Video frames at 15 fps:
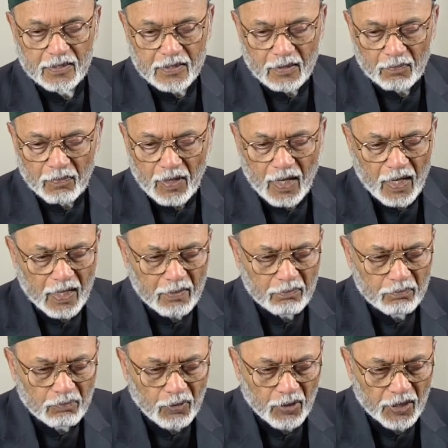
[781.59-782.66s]

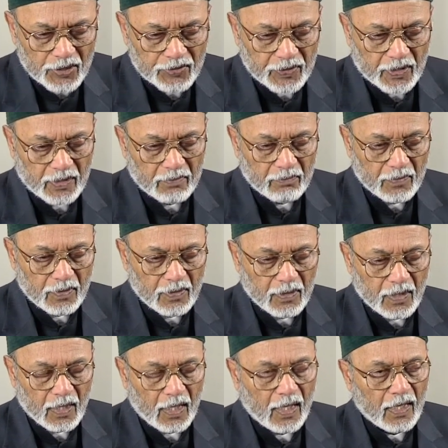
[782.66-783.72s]
sublime poetry
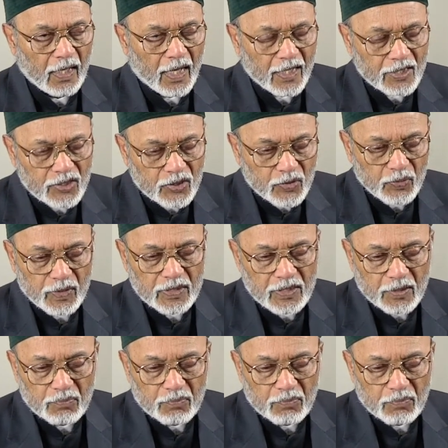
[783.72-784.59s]
and exquisite